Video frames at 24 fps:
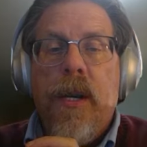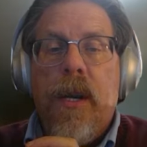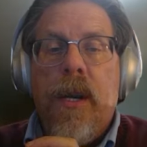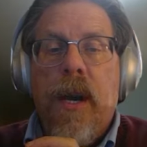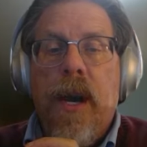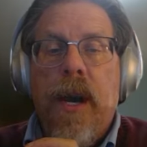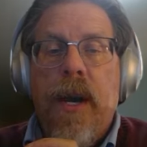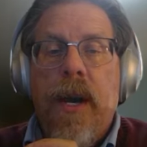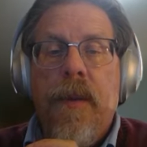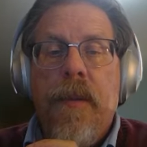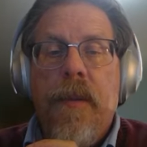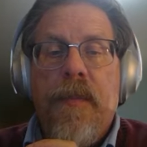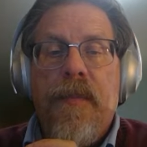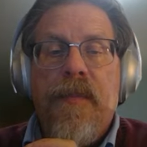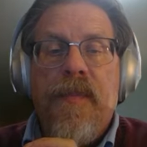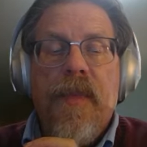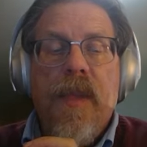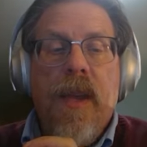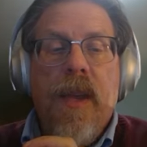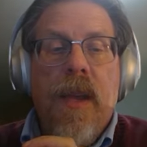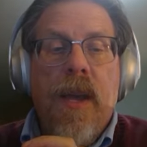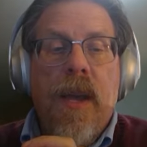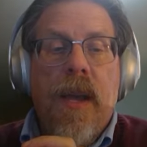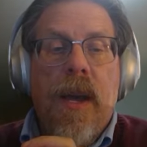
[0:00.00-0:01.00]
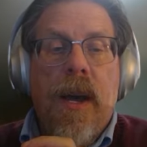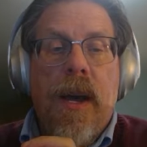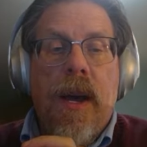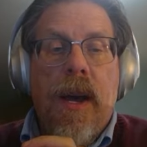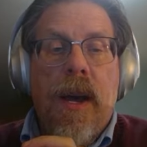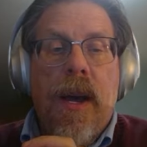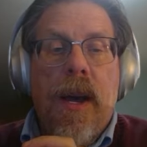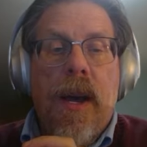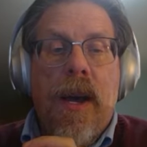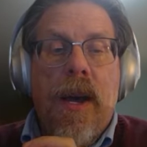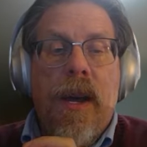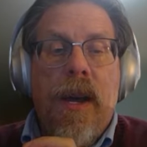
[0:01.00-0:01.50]
Okay.
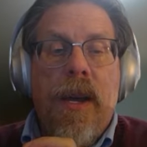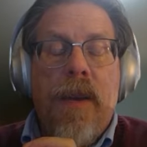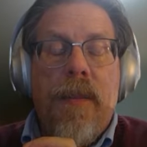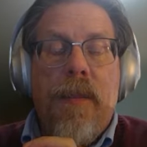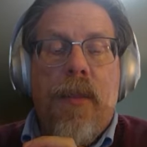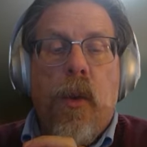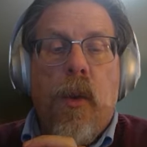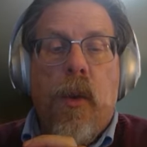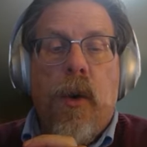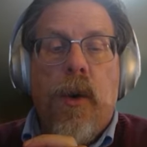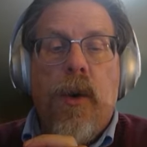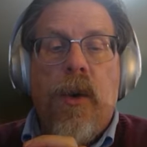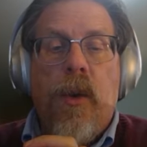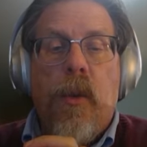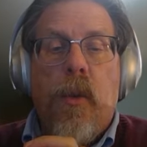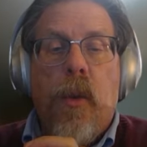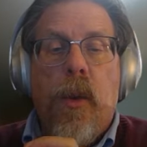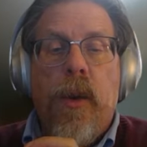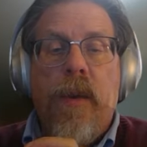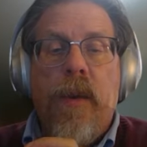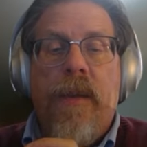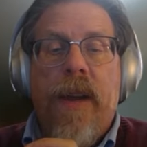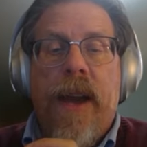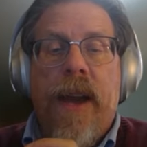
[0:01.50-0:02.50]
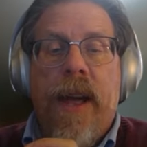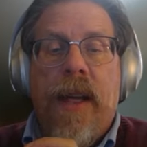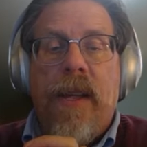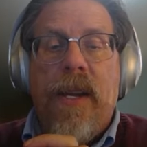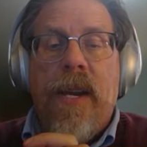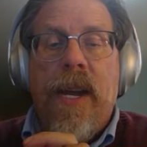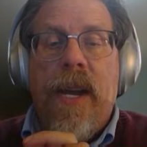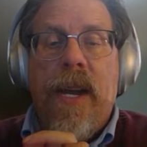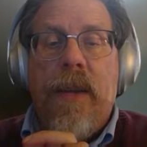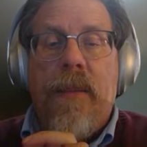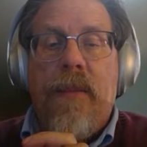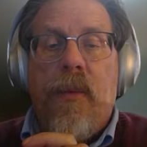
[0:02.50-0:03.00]
Important to
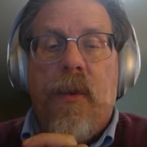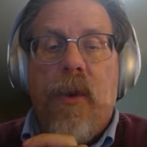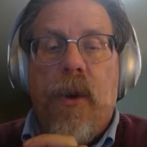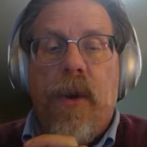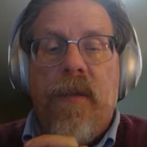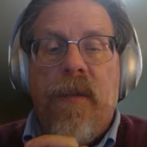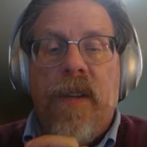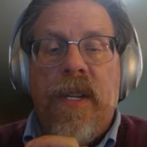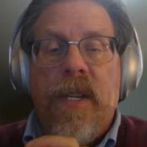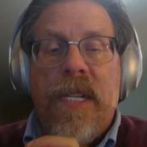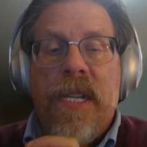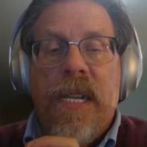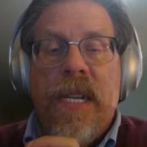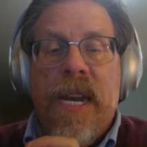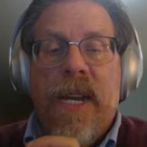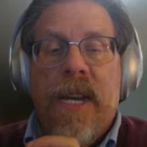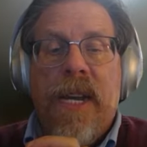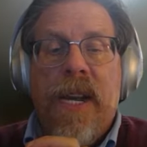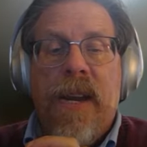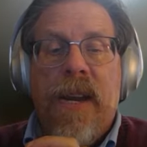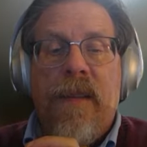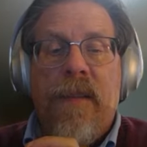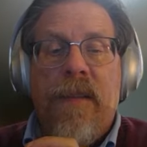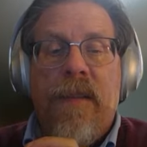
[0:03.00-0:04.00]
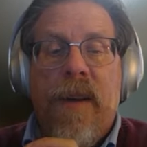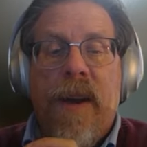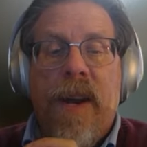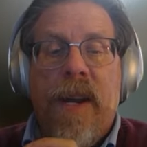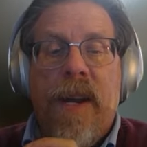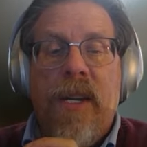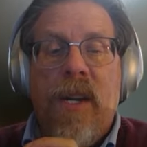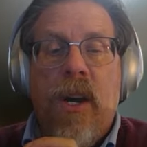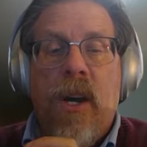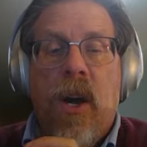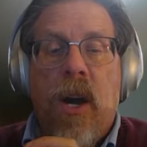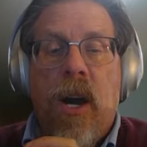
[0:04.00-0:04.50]
revalidate previously
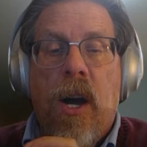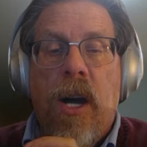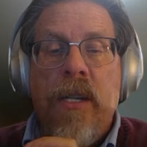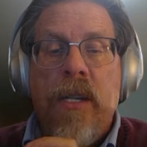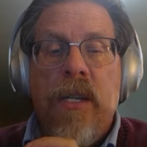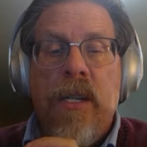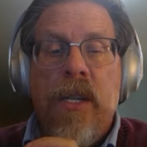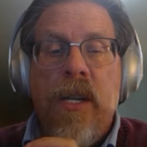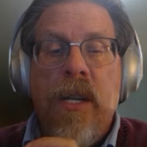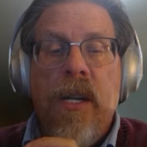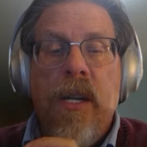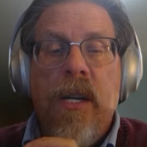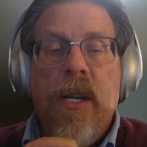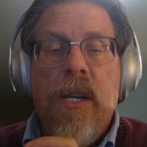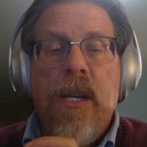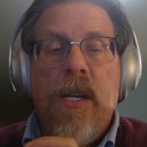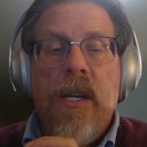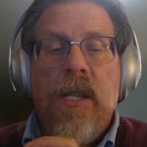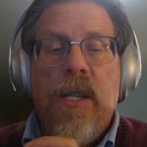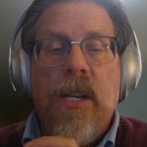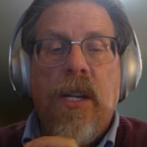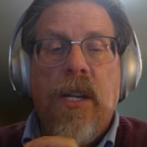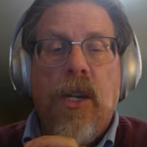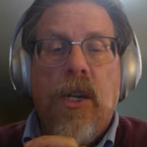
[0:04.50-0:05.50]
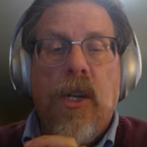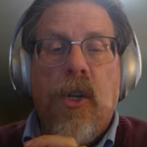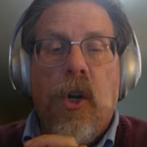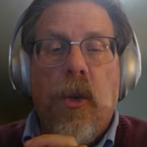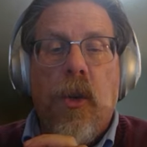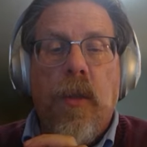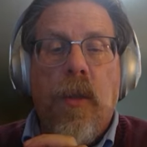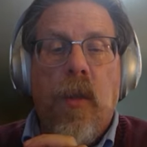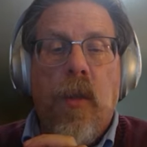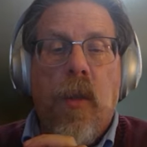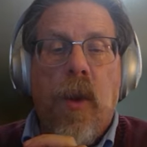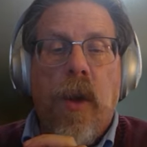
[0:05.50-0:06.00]
identified costs to
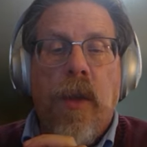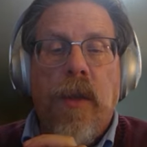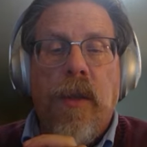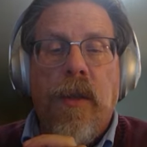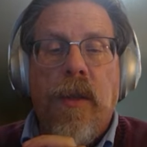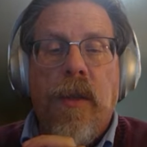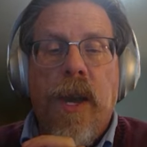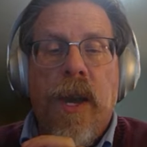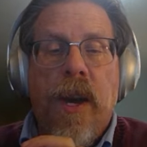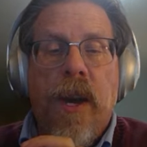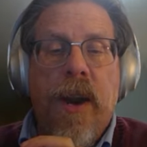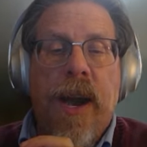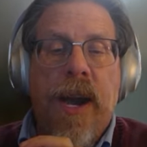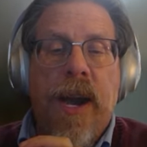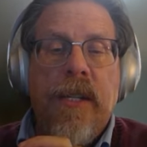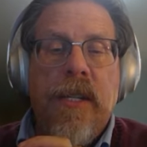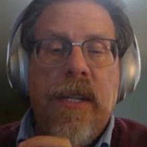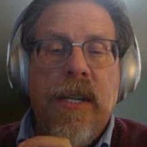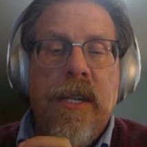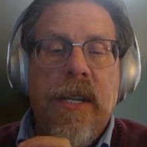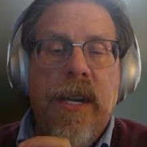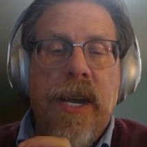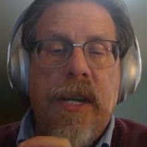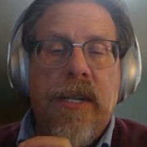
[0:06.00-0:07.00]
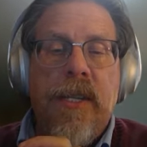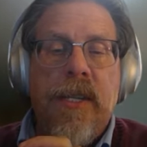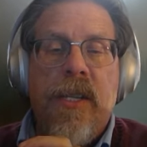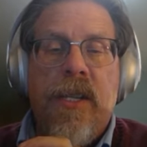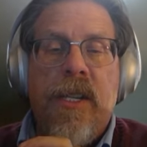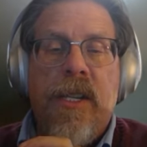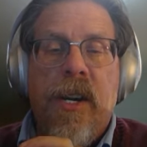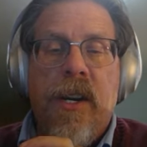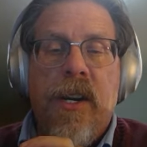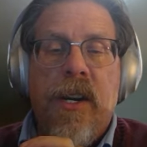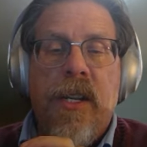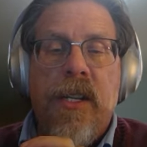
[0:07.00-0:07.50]
determine whether they are actually
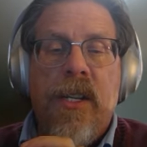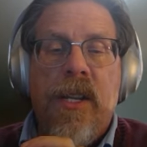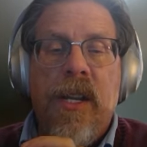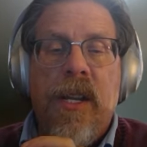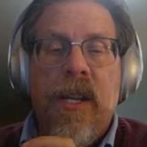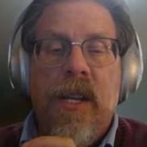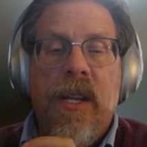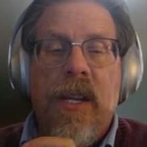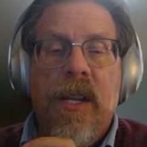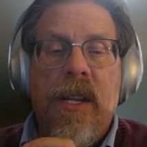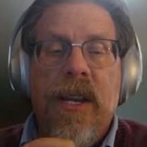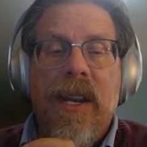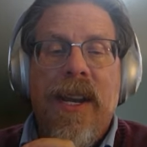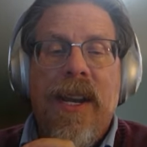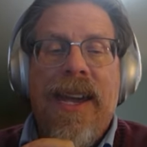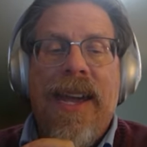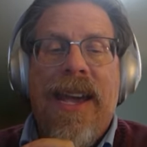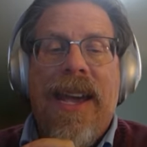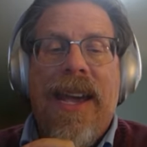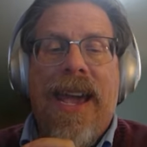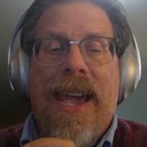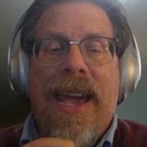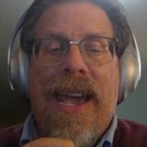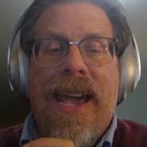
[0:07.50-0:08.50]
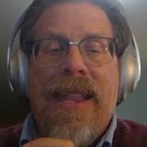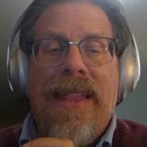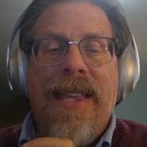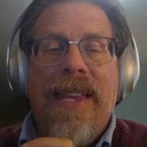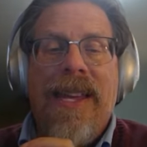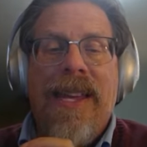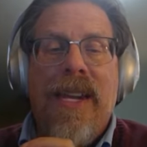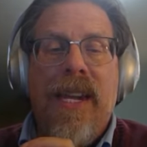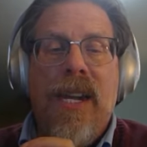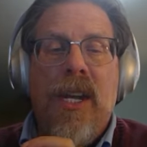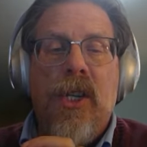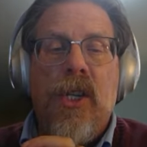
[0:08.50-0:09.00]
necessary still, and
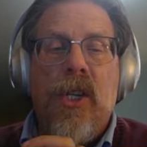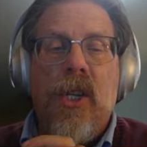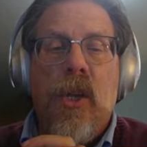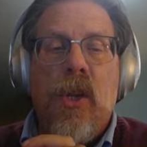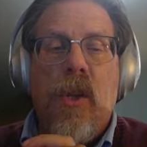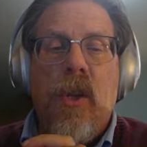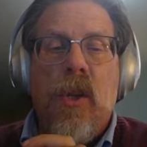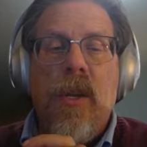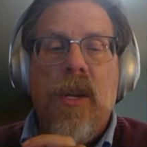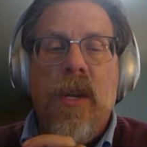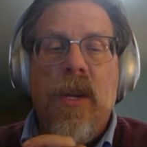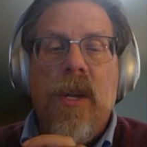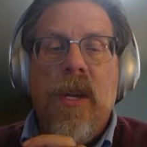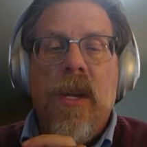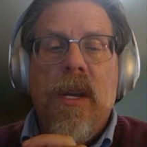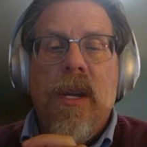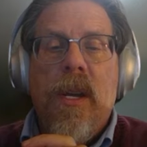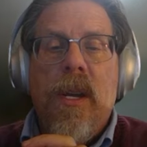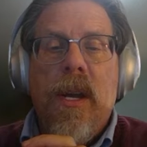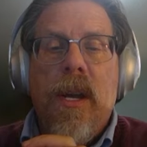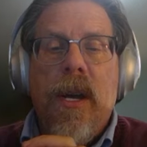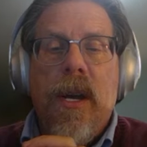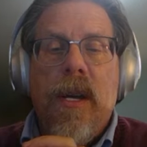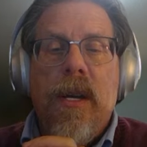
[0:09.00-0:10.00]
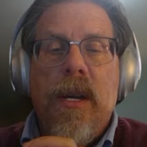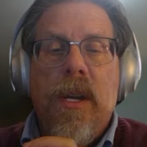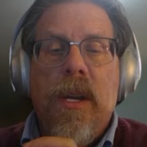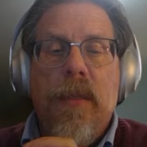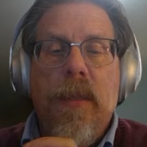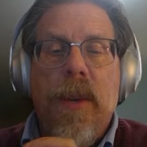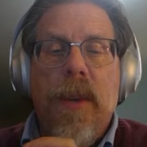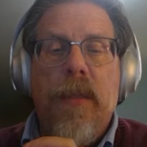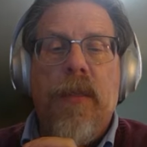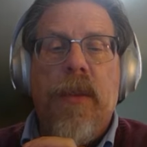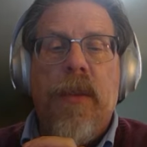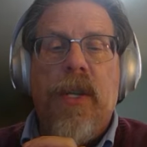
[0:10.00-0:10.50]
the initial
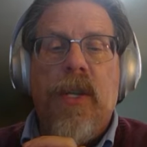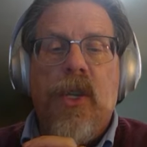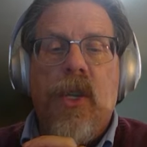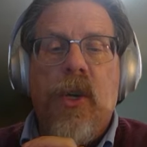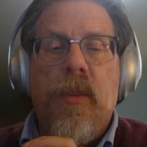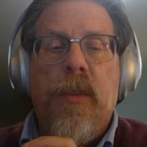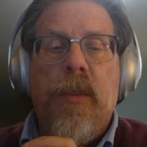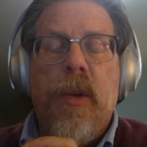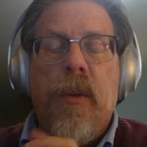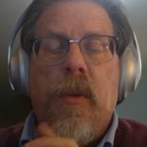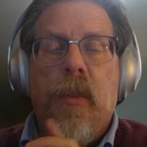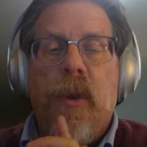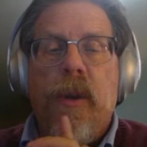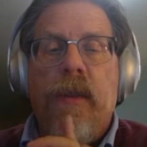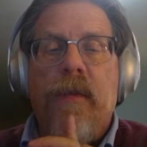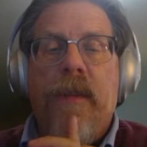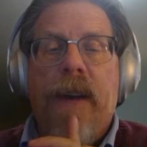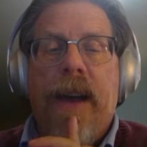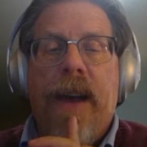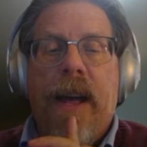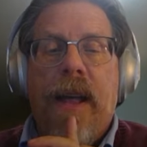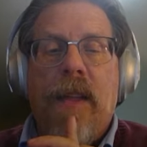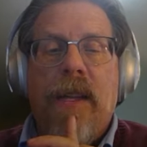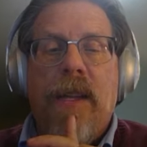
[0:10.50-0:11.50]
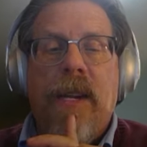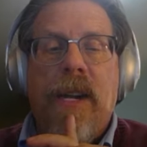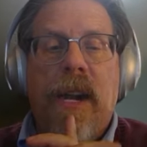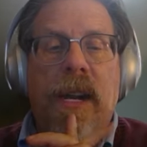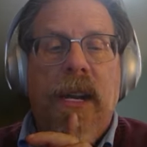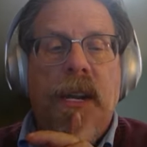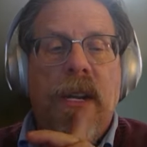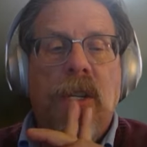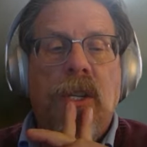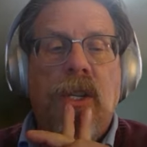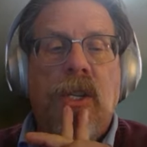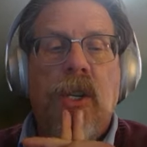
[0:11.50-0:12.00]
commitment should be
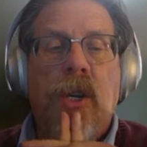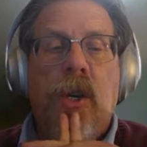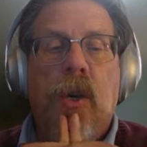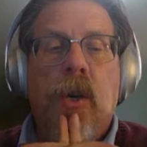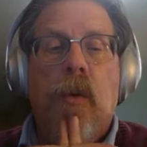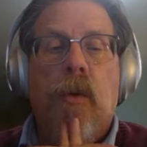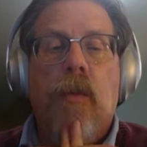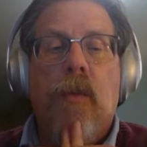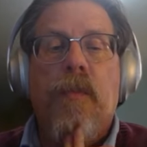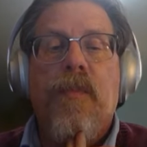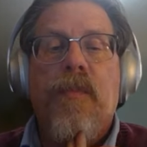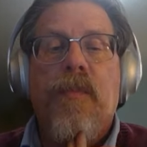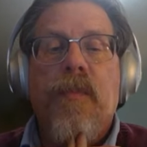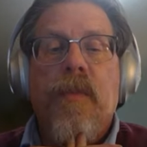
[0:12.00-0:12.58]
revalidated too.